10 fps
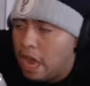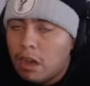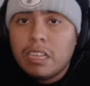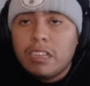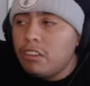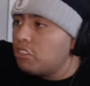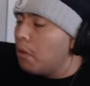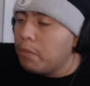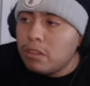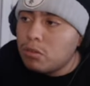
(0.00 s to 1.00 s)
did he
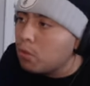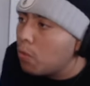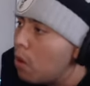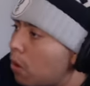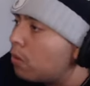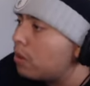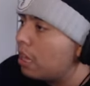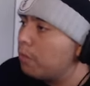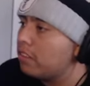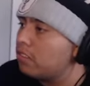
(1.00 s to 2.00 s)
shove me through the wall?
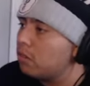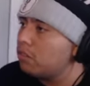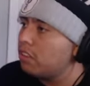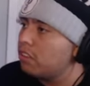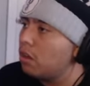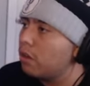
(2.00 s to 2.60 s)
That makes no sense.